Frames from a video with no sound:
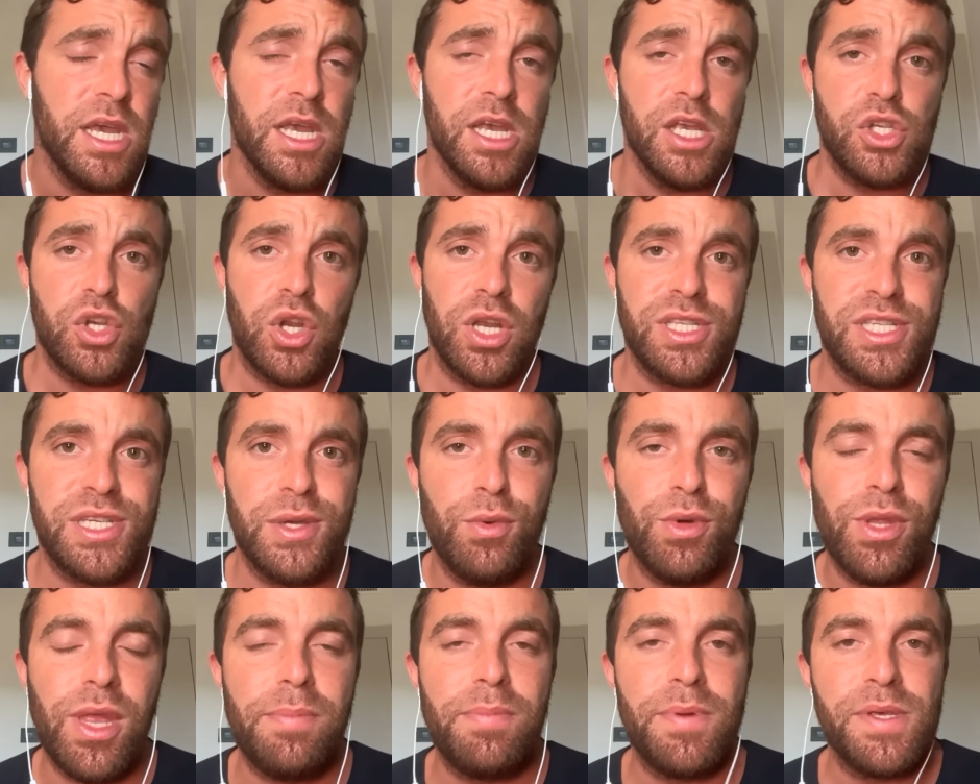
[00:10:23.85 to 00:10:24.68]
So let's see
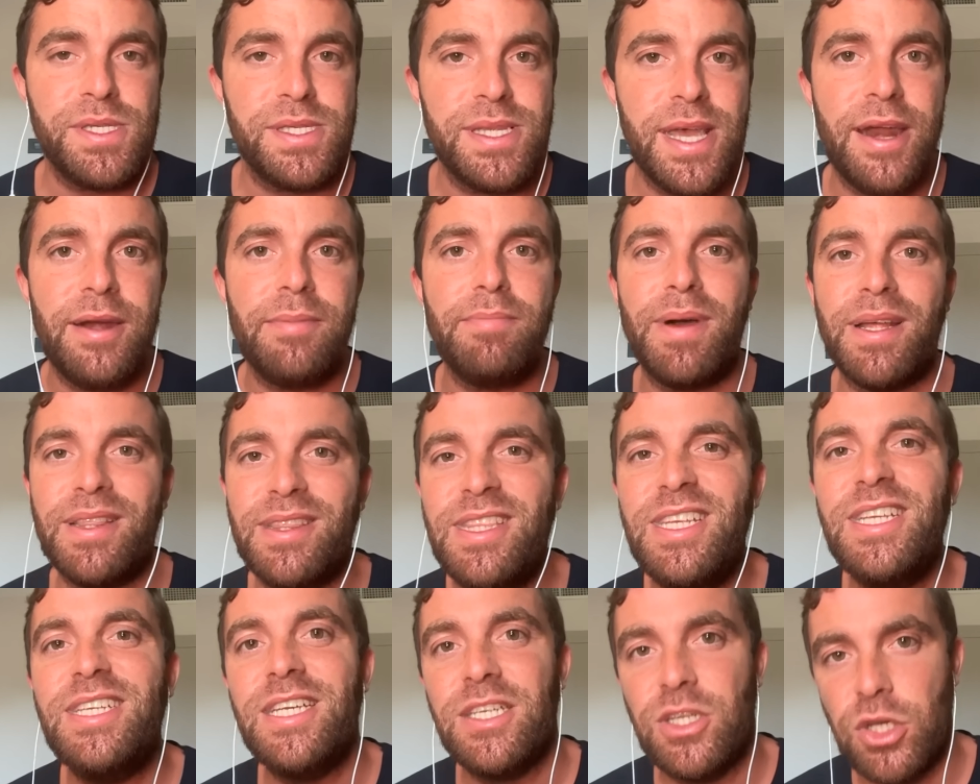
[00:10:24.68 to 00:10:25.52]
what happens there, but
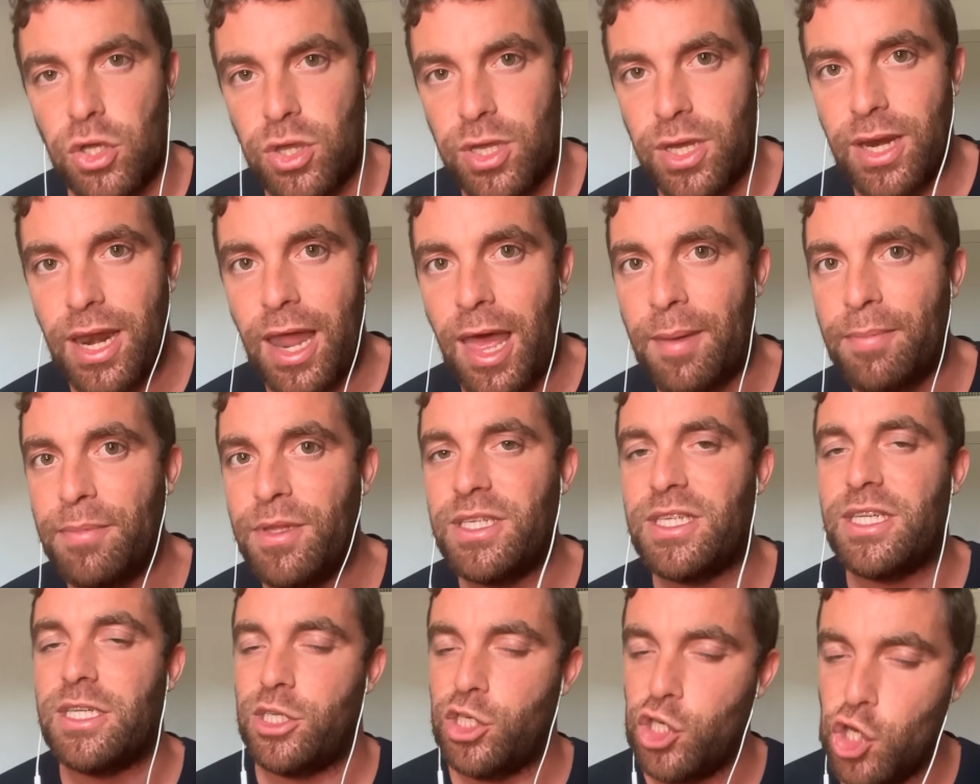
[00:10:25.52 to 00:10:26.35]
this is on the club.
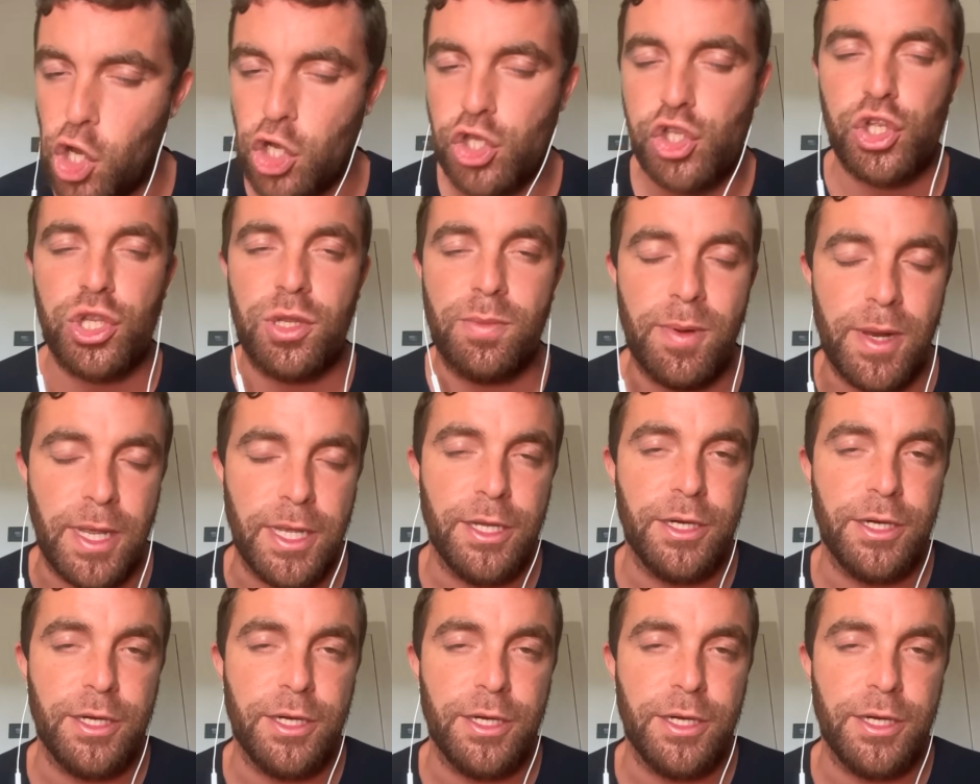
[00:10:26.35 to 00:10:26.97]
This is not on the player.